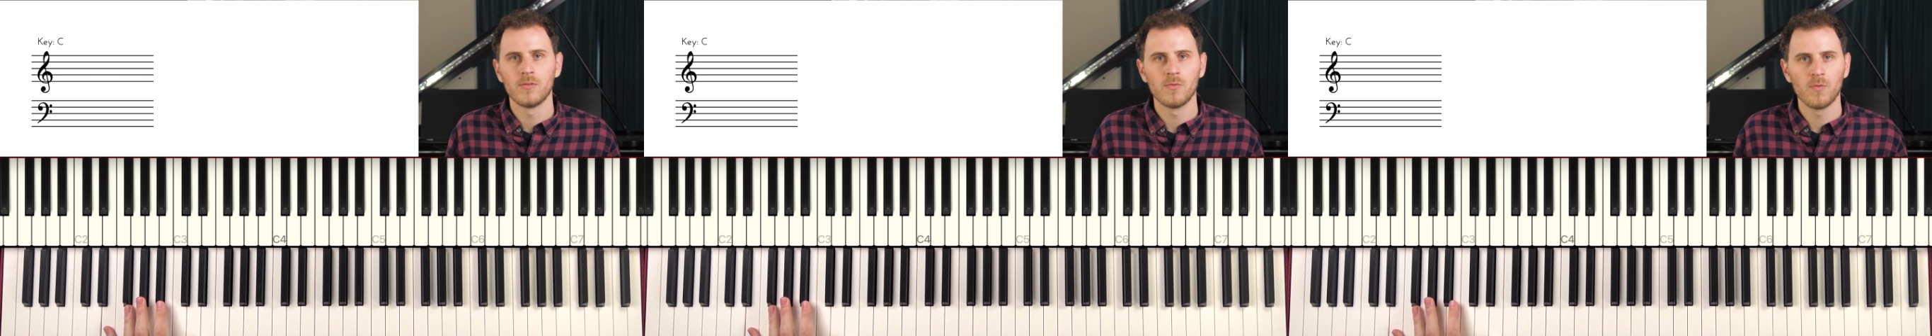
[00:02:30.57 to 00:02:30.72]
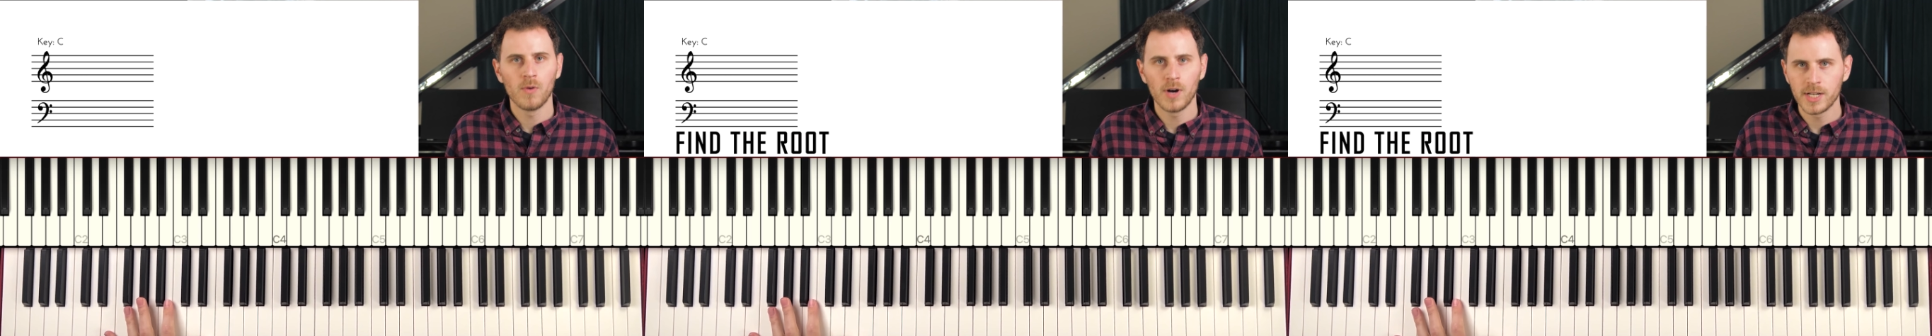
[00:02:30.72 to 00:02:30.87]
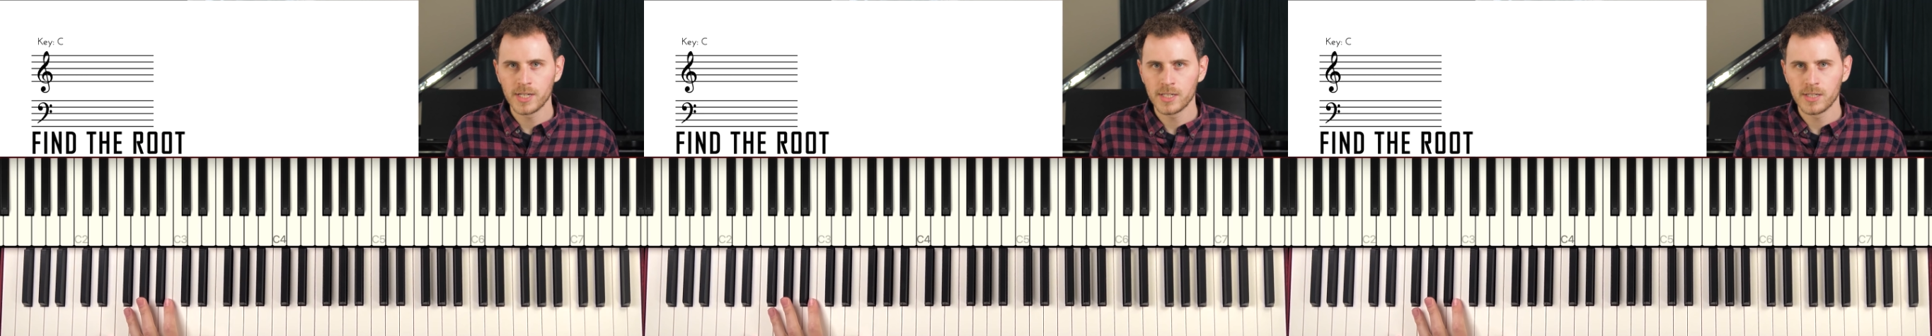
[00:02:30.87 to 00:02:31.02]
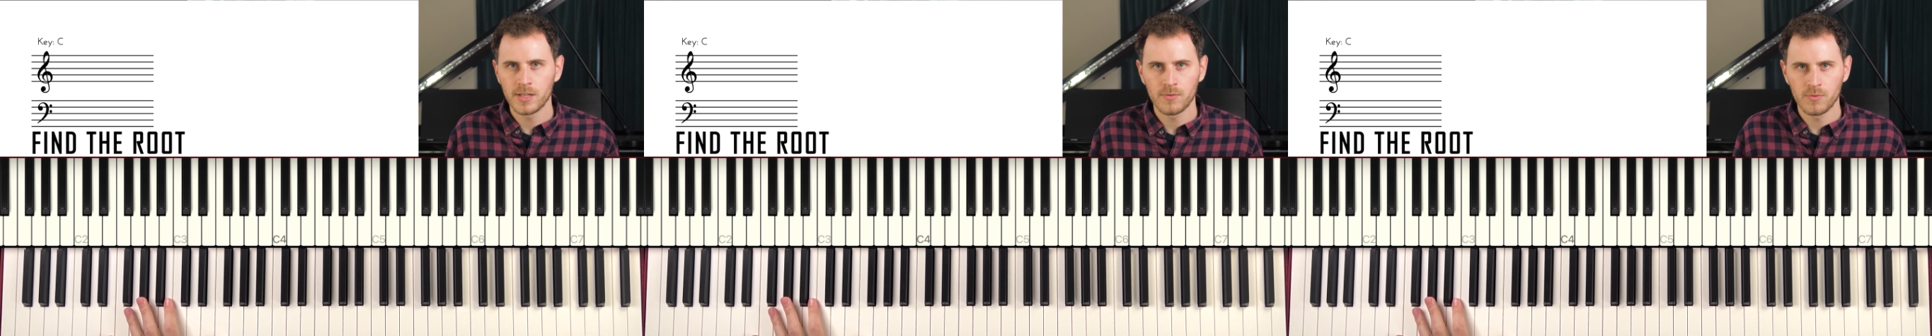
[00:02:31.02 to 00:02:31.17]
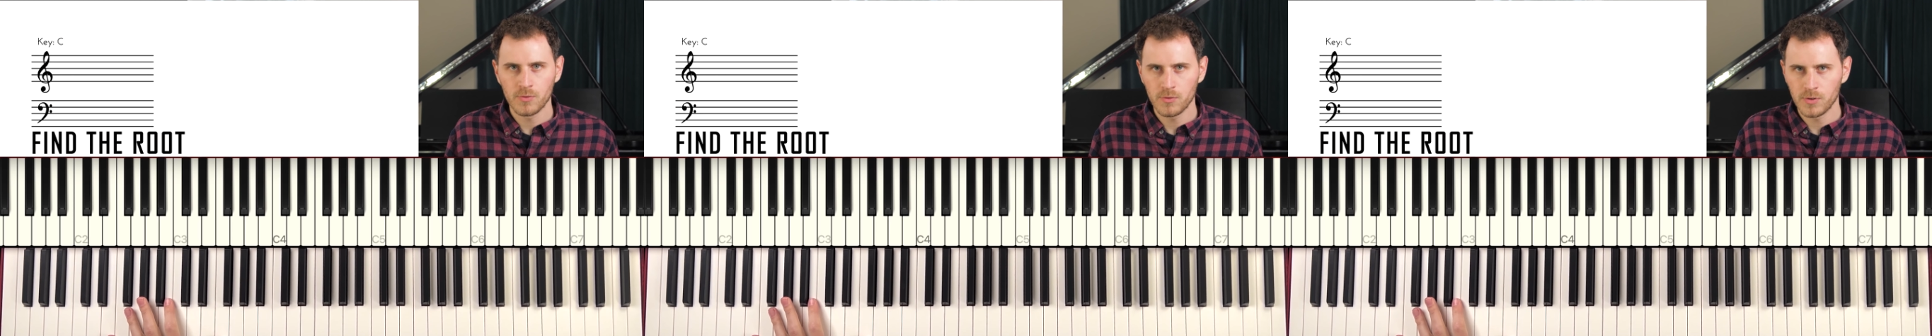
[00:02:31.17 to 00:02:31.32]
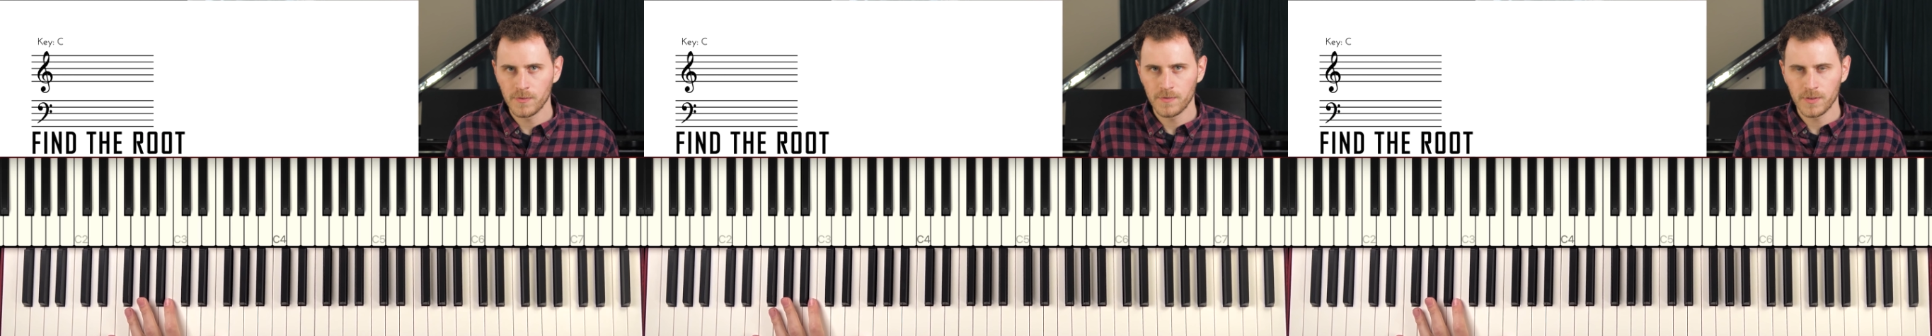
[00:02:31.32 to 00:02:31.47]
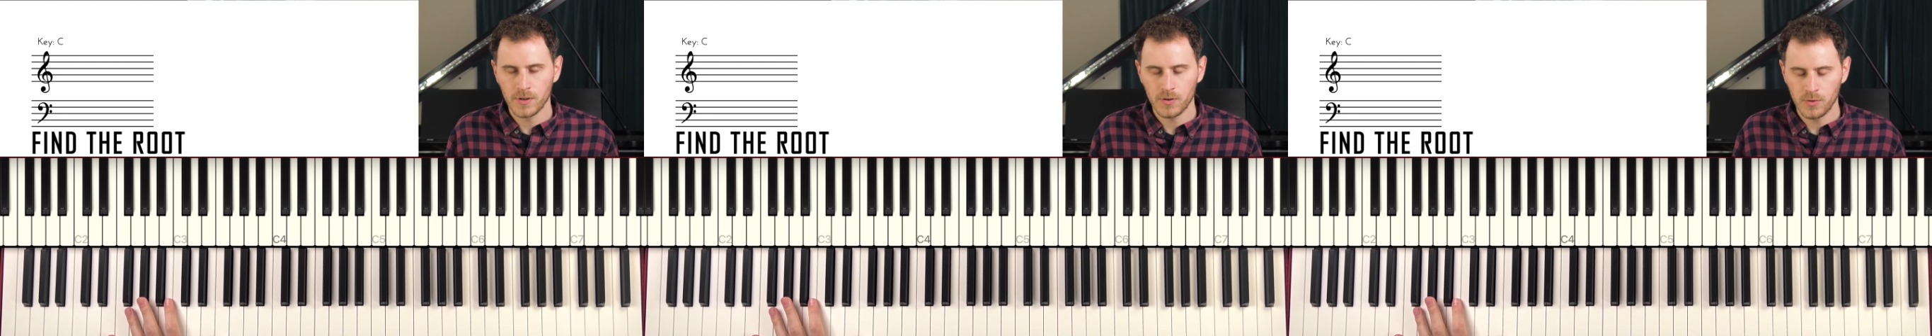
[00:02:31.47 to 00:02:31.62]
what is the
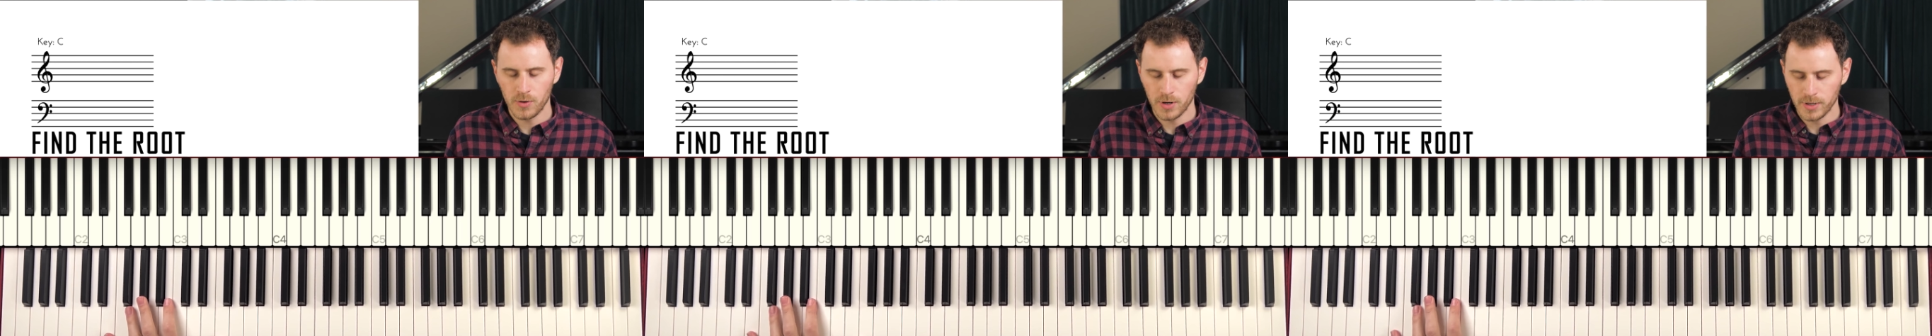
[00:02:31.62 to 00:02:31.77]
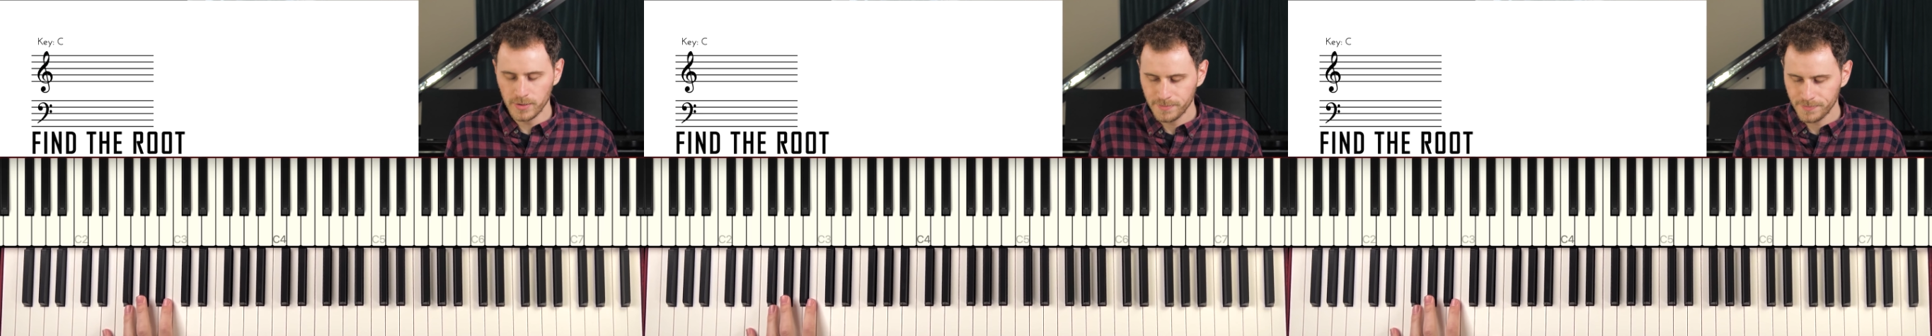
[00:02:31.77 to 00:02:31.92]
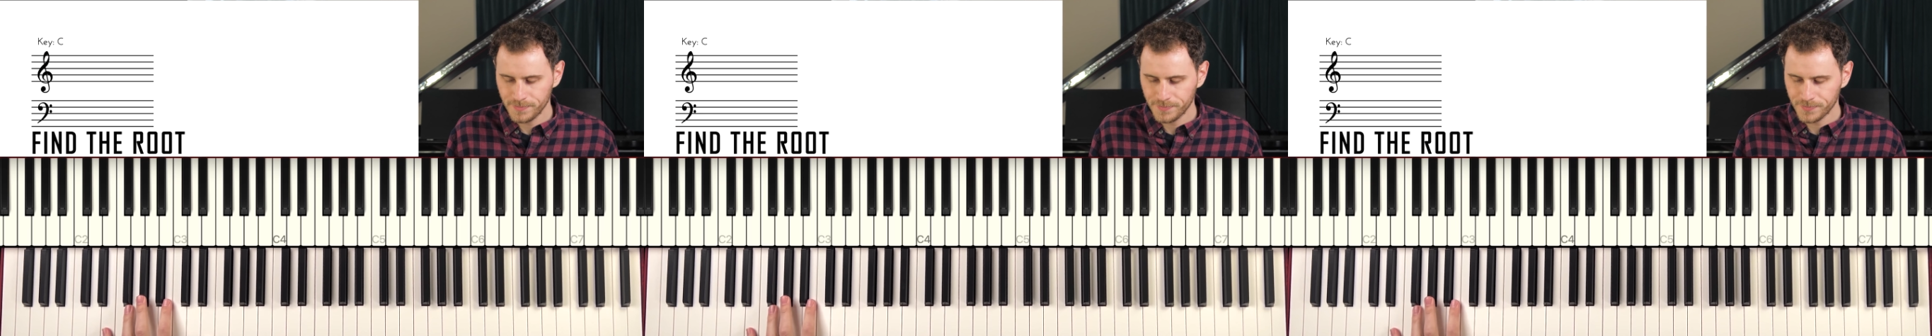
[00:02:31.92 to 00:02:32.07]
root of the chord?